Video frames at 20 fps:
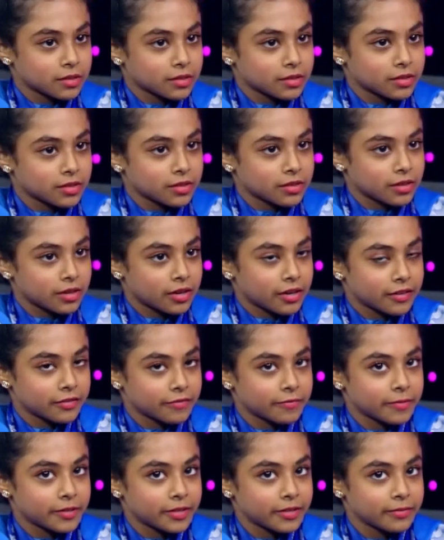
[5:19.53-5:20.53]
I've
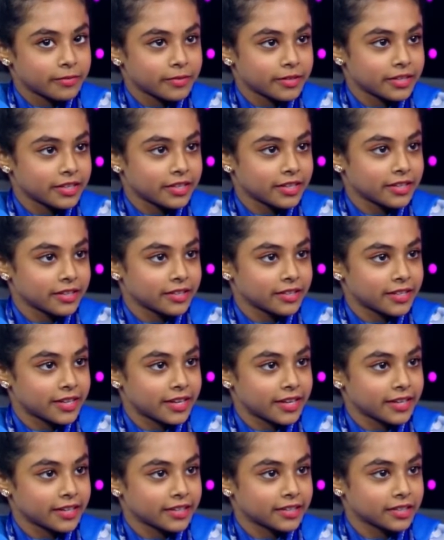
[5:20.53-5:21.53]
been winning
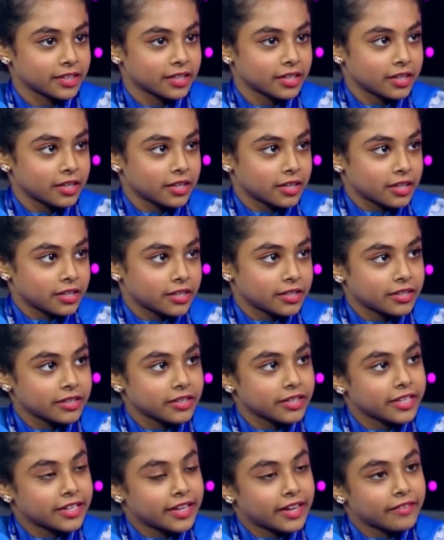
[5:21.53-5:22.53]
like nearly
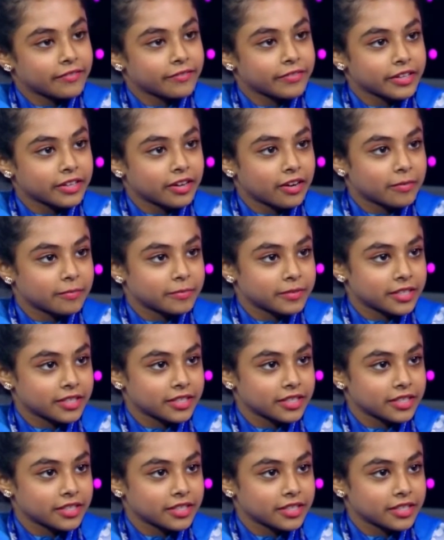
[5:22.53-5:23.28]
every competition,